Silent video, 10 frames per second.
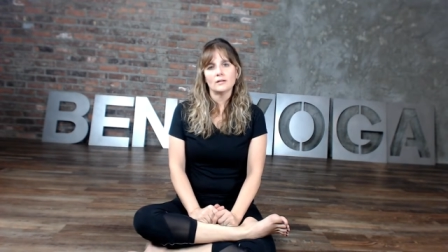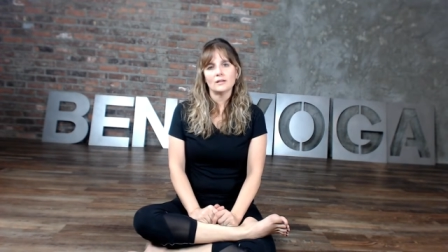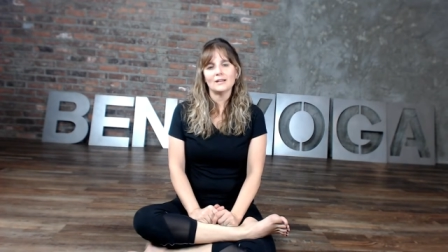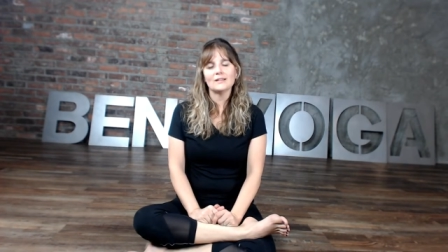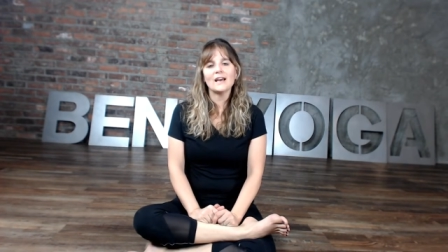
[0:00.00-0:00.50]

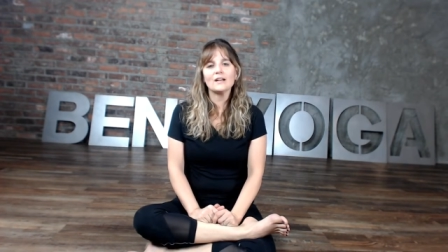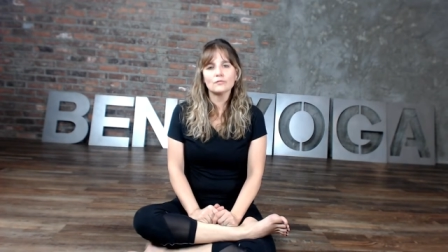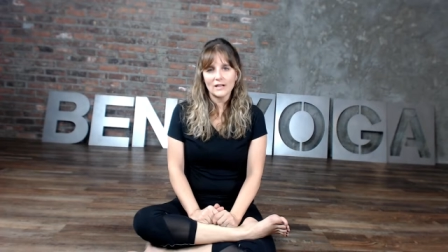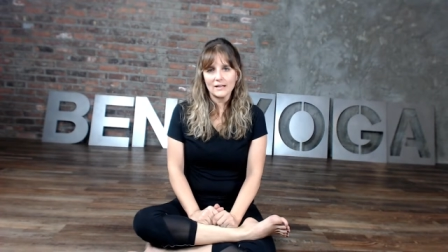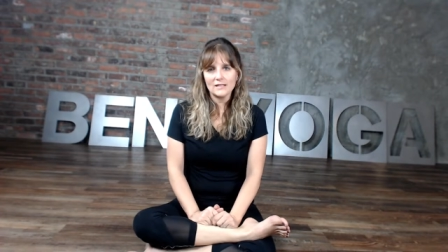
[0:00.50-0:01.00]
in
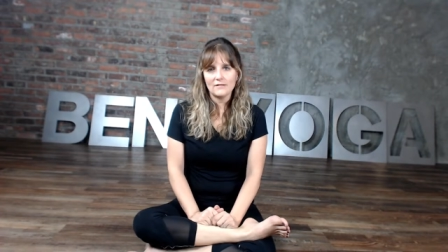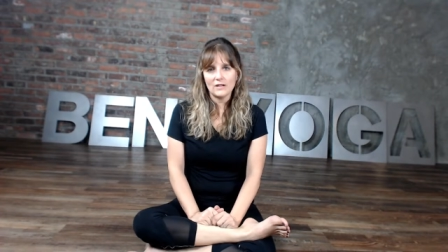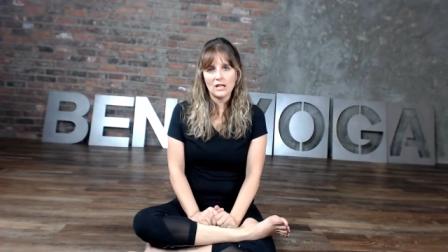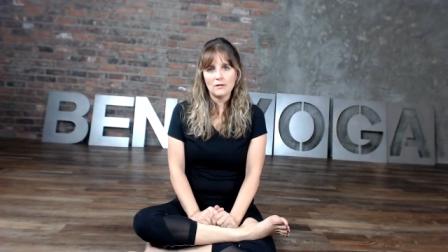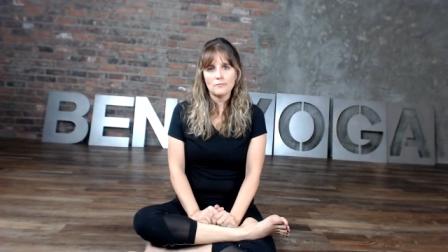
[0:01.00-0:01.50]

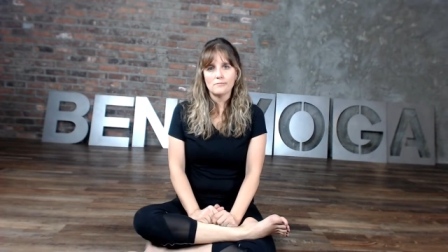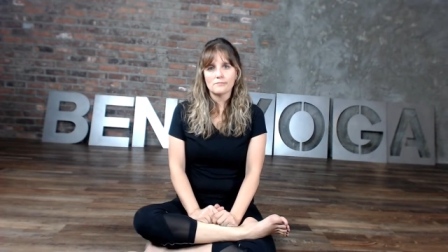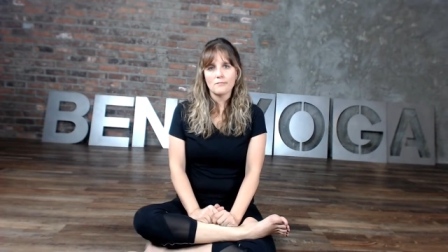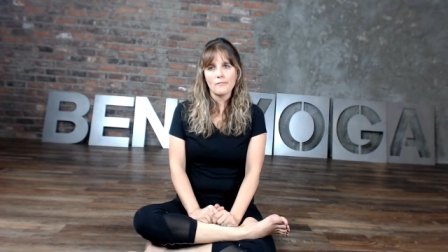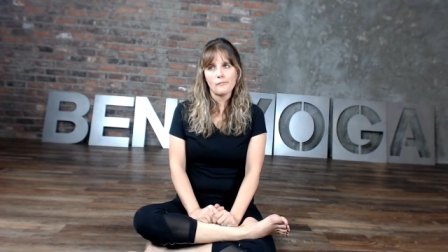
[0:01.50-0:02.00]
non-reactivity,
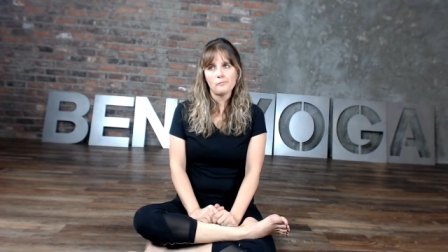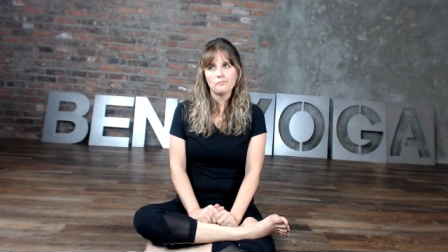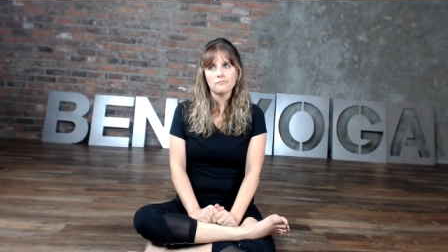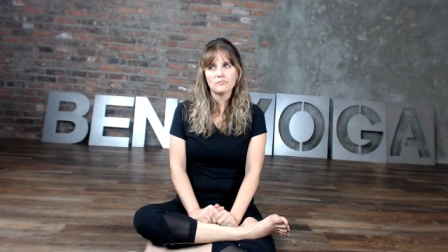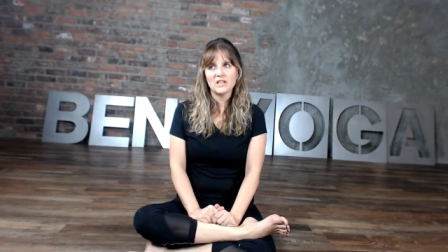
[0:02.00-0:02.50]

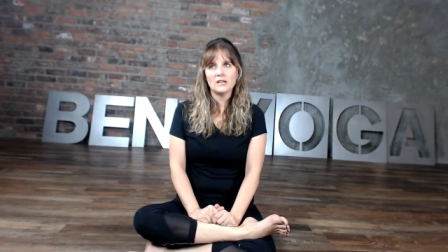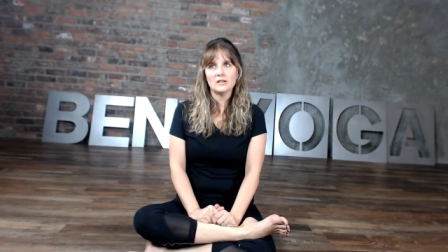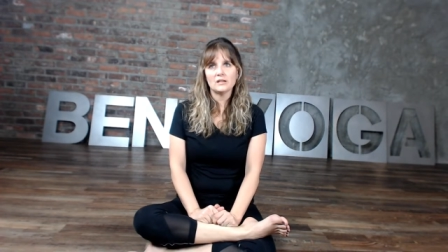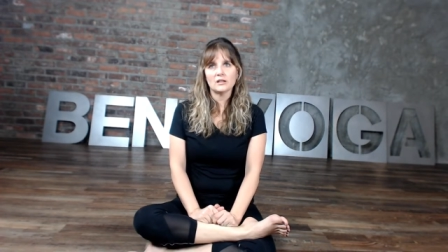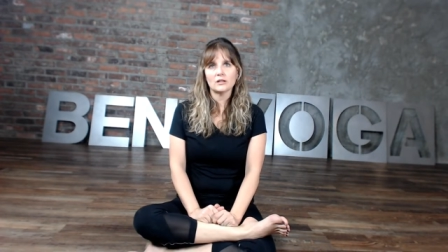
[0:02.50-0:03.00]

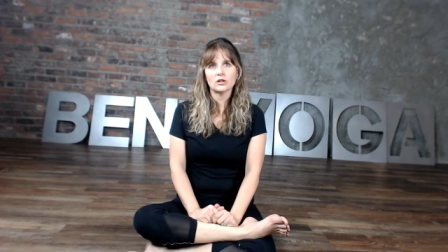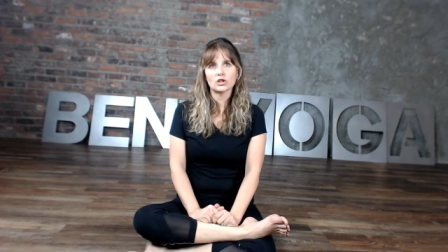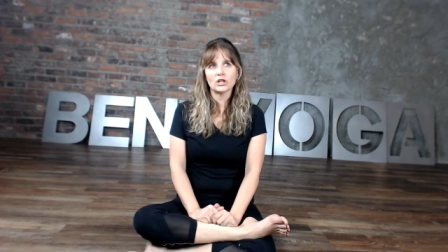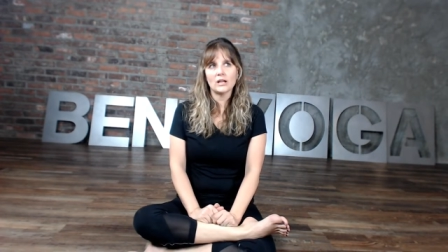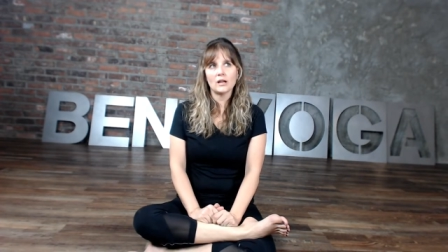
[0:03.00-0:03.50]
in
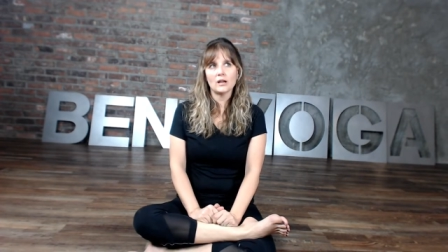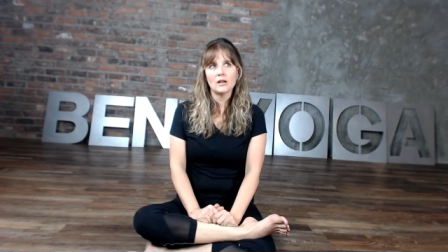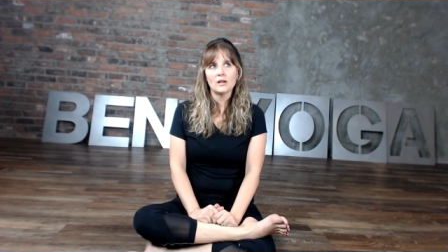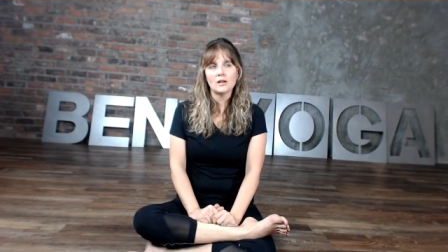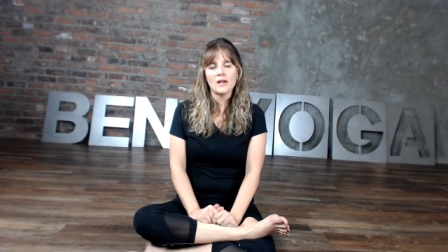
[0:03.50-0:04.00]

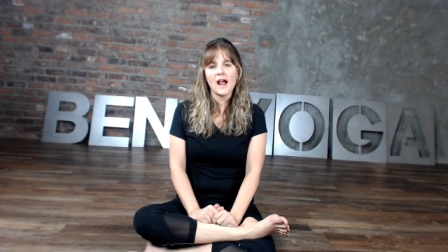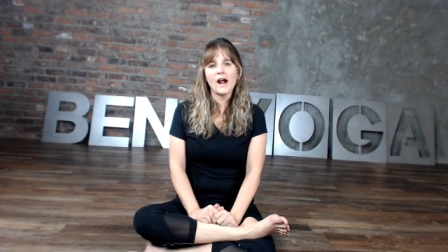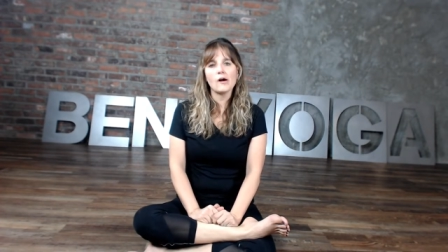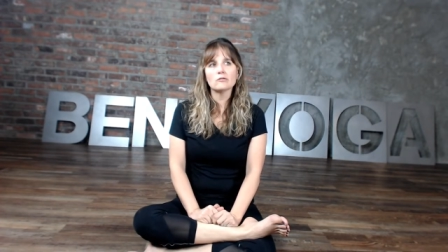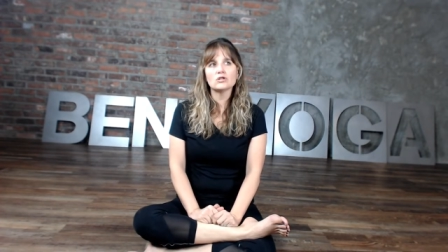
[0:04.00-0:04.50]
learning
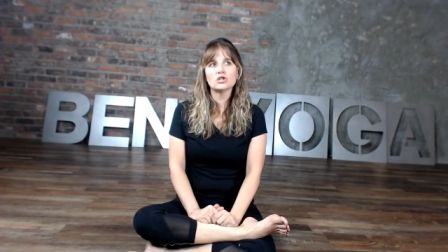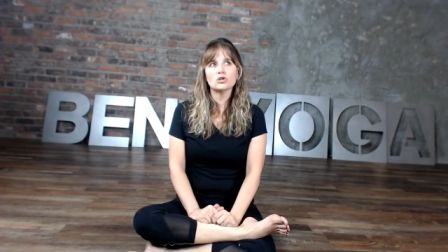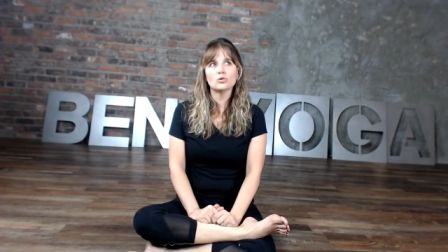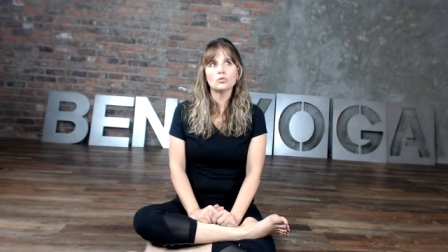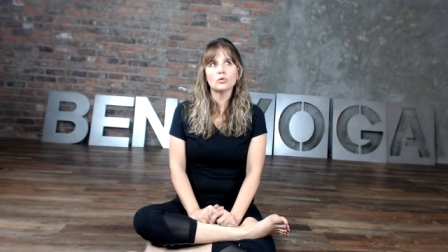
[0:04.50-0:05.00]
how
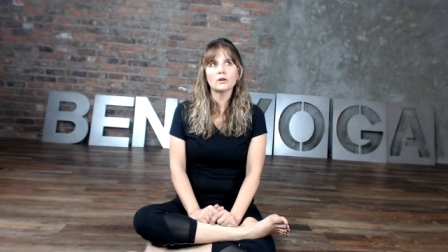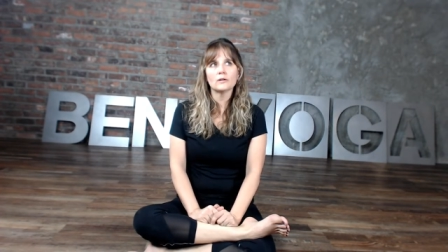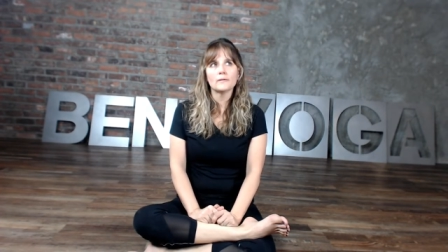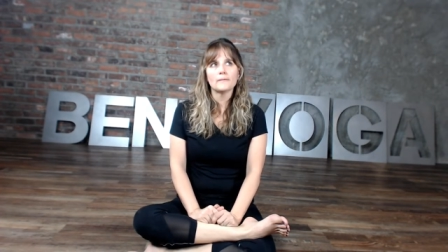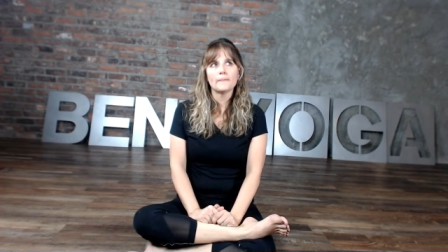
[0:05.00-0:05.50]
to
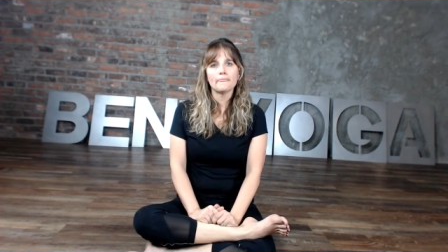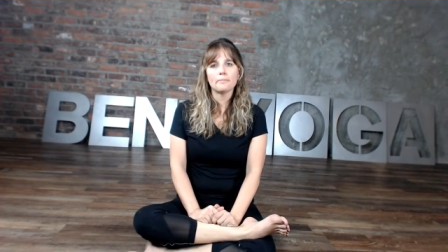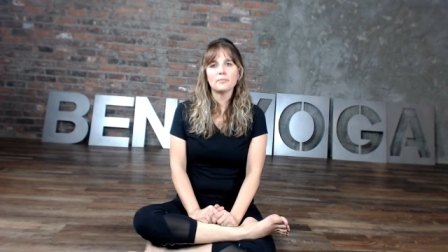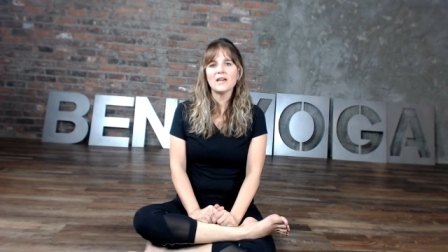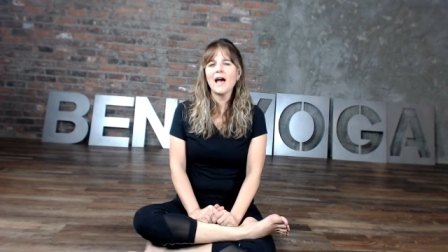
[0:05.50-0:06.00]

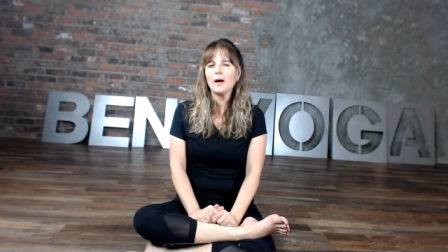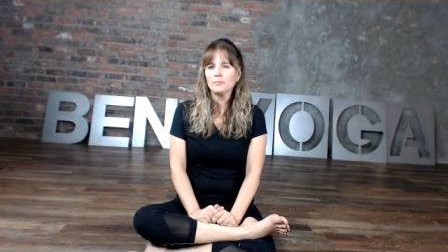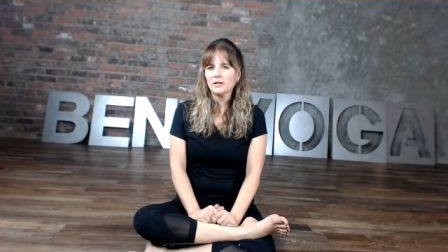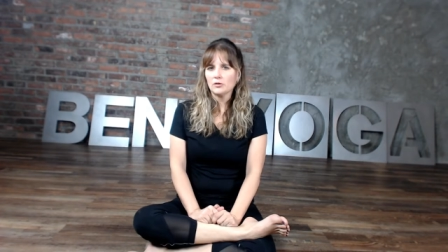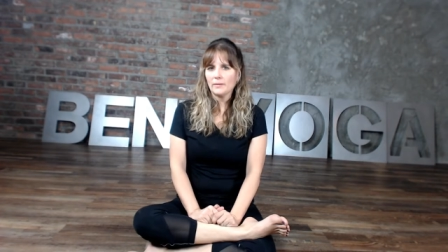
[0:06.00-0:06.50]
be
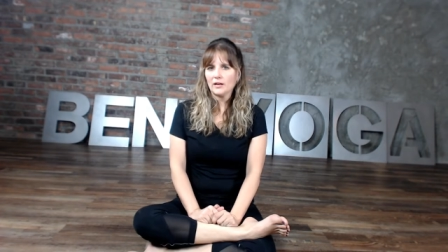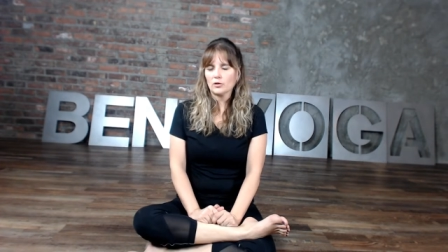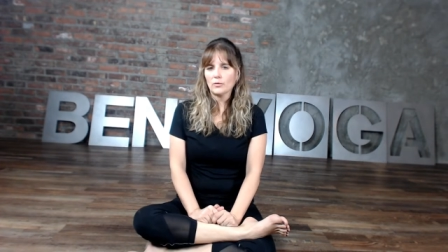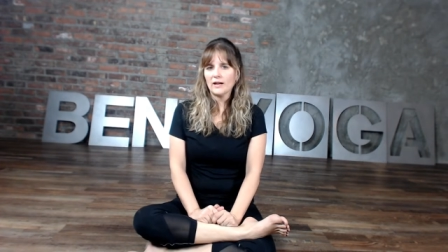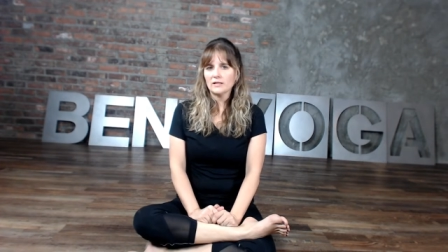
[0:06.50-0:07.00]
happy no matter
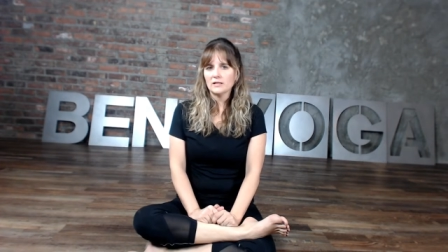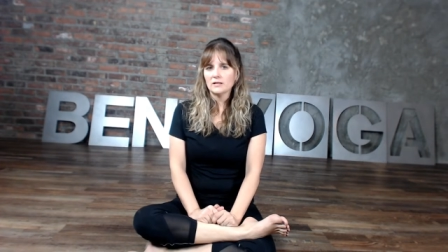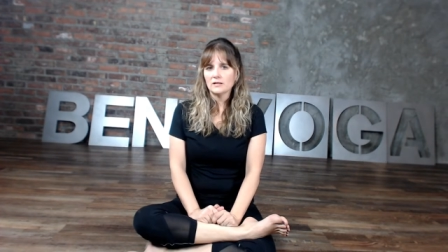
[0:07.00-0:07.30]
what,